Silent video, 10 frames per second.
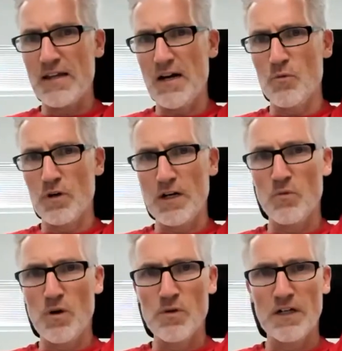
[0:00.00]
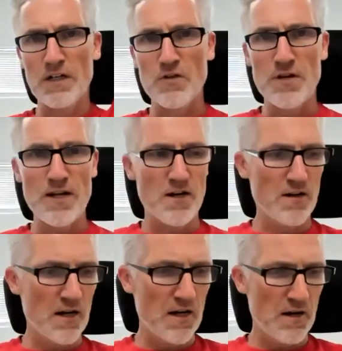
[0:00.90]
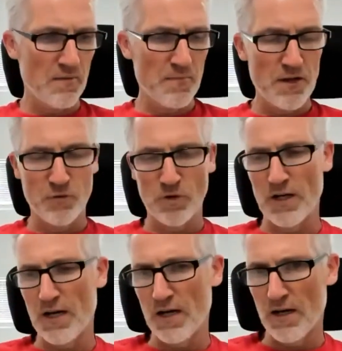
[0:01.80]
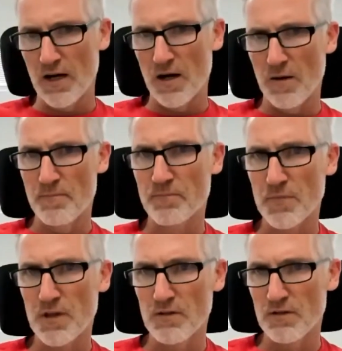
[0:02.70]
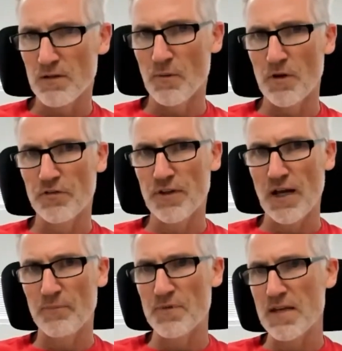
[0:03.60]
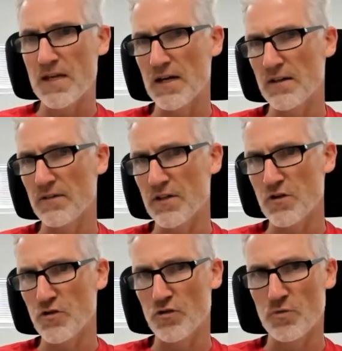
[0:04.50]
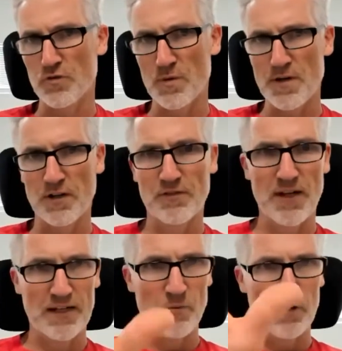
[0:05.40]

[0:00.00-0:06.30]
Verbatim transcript: Uh, we're gonna what we're gonna do here uh, is we're gonna um, I'm going to stop the uh, the YouTube stream here in a second.